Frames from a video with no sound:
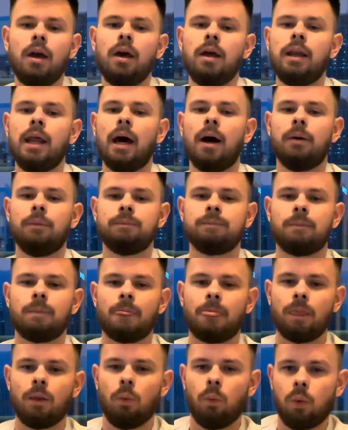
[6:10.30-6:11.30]
Now,
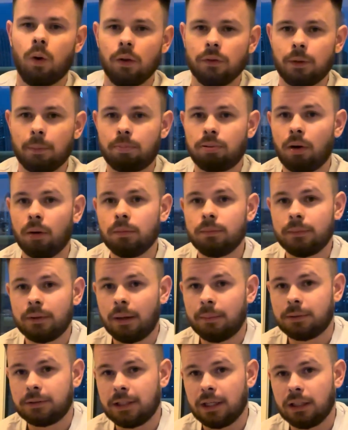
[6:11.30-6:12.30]
what the problem that
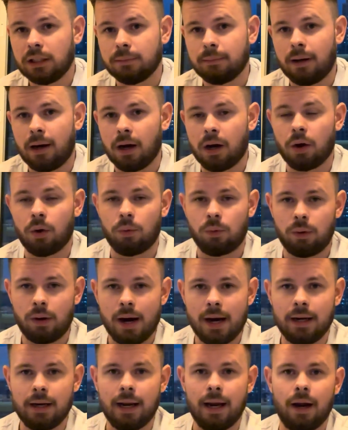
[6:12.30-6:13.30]
I'm seeing in the market
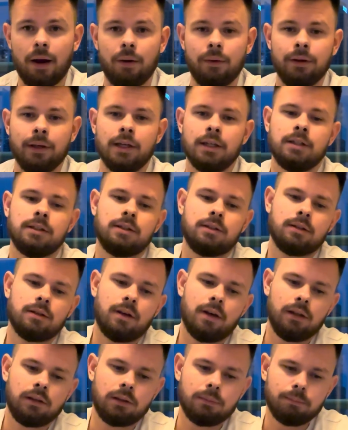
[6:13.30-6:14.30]
right now is
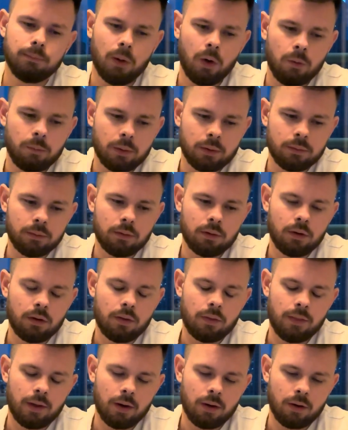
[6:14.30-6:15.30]
at the moment,
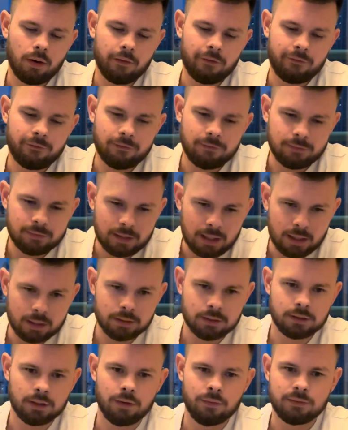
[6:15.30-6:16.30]
there are
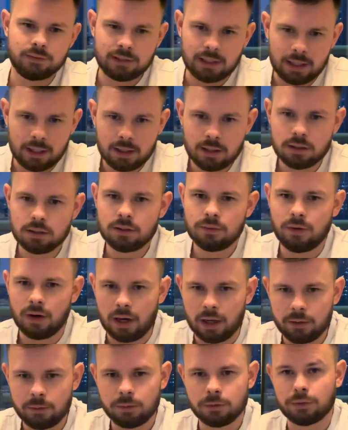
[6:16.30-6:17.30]
floods of tens of
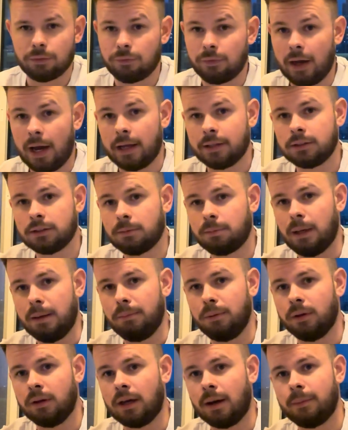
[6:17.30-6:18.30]
hundreds of thousands of
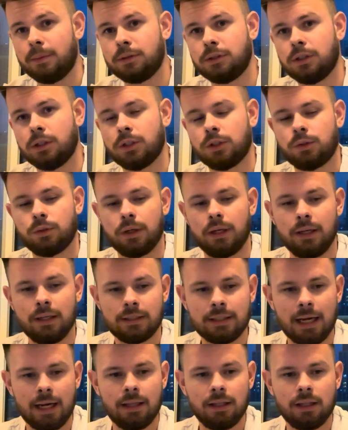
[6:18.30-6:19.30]
people that come into the industry
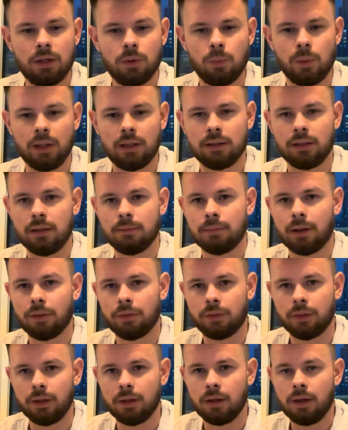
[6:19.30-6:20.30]
daily, weekly,
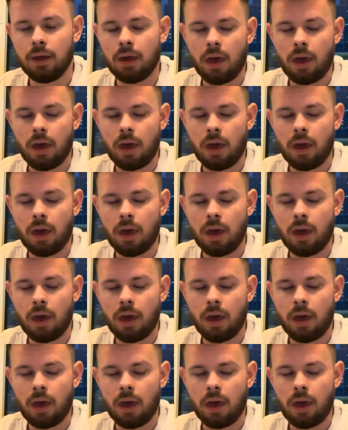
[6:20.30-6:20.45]
monthly,